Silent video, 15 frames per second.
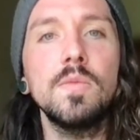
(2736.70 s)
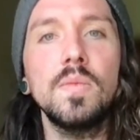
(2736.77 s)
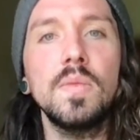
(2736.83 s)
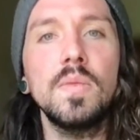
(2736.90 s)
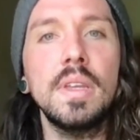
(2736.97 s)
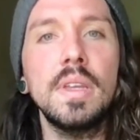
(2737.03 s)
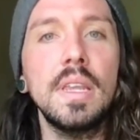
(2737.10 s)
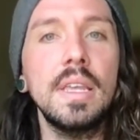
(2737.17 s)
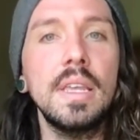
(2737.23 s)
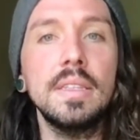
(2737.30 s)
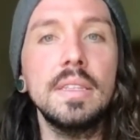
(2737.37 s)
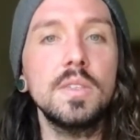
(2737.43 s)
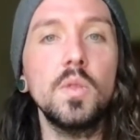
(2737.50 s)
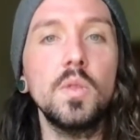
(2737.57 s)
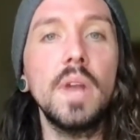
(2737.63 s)

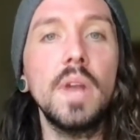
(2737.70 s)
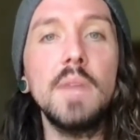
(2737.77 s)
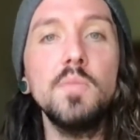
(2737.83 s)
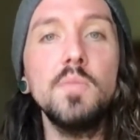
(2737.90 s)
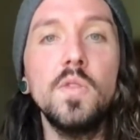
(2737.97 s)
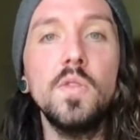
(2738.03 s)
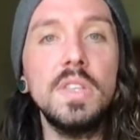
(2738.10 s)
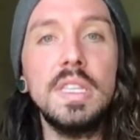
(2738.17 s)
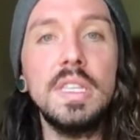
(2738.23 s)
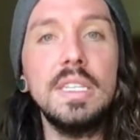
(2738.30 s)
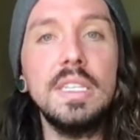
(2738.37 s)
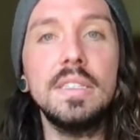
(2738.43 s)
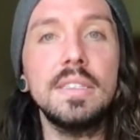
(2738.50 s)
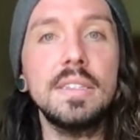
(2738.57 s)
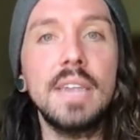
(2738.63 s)
and so when I move in
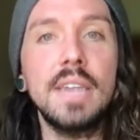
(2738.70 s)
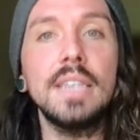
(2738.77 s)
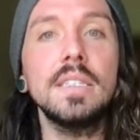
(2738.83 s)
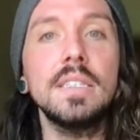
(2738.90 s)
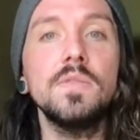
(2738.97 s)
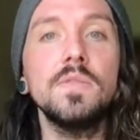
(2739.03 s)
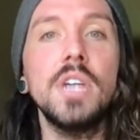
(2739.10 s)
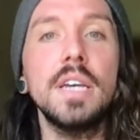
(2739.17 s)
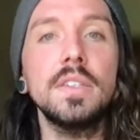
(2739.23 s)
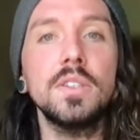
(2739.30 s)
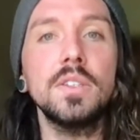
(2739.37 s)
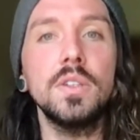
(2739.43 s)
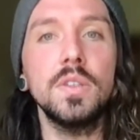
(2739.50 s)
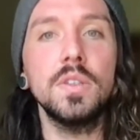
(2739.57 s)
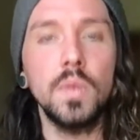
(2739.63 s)
these kinds of
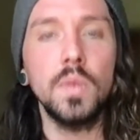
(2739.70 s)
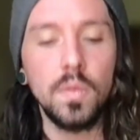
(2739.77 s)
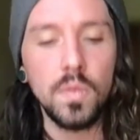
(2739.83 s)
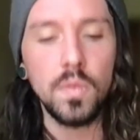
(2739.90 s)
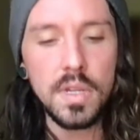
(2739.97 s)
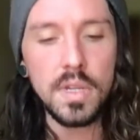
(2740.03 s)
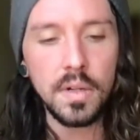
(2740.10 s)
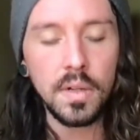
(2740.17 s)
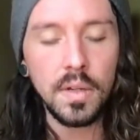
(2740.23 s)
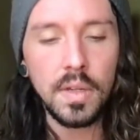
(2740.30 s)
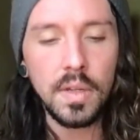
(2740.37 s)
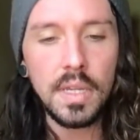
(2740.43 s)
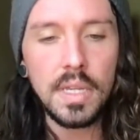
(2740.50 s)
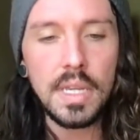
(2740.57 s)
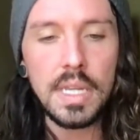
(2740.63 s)
gestures with real
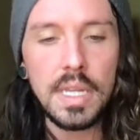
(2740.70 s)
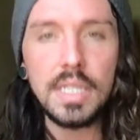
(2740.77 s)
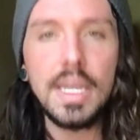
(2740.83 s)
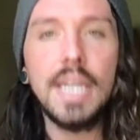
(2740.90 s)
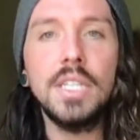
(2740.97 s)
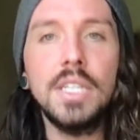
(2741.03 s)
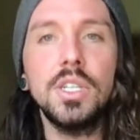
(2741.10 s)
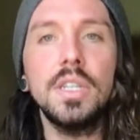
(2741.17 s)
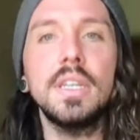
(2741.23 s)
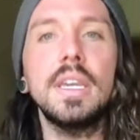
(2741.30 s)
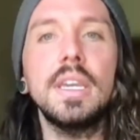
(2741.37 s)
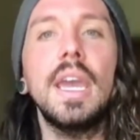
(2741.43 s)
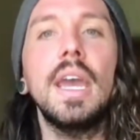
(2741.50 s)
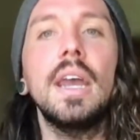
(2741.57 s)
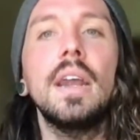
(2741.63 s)
intention and
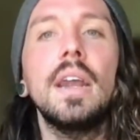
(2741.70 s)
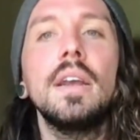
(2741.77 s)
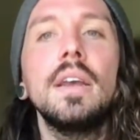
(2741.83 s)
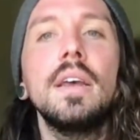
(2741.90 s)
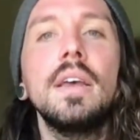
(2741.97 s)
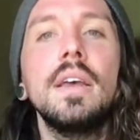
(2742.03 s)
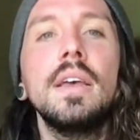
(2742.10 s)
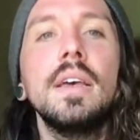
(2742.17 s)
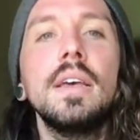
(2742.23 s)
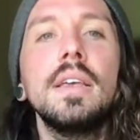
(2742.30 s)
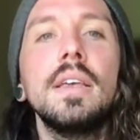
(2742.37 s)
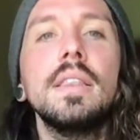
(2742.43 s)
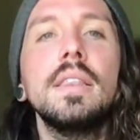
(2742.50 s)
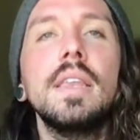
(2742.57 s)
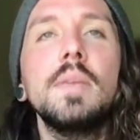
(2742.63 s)
care,
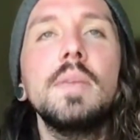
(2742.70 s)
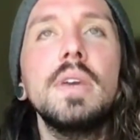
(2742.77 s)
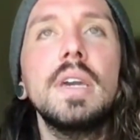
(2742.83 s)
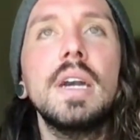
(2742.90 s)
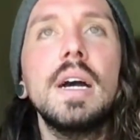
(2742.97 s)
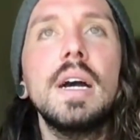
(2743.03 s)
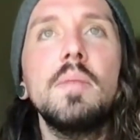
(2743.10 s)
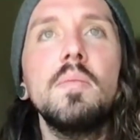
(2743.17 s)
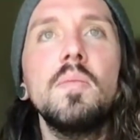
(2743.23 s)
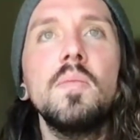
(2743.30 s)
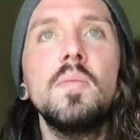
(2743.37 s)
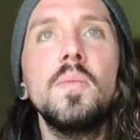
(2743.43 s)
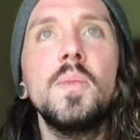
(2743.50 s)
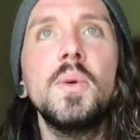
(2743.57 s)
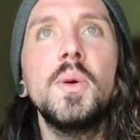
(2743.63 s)
they
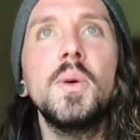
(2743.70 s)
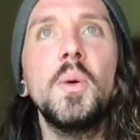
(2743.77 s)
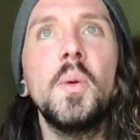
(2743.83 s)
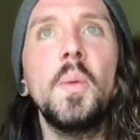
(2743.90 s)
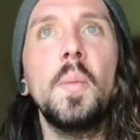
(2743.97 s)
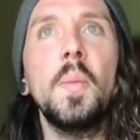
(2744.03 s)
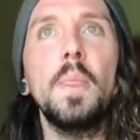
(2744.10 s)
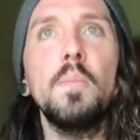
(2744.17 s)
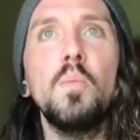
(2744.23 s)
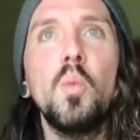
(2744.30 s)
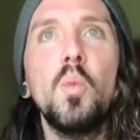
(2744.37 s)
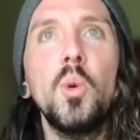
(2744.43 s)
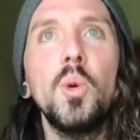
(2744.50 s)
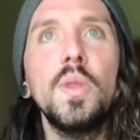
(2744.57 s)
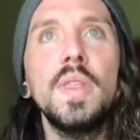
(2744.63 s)
become
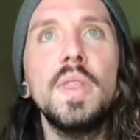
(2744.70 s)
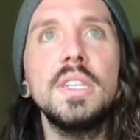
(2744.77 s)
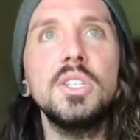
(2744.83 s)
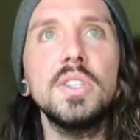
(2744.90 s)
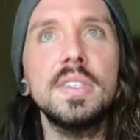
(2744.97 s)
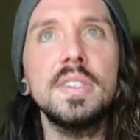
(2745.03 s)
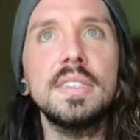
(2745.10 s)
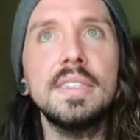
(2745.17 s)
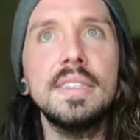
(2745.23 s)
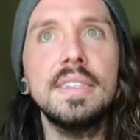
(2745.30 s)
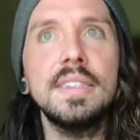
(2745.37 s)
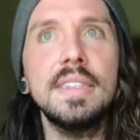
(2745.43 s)
more than just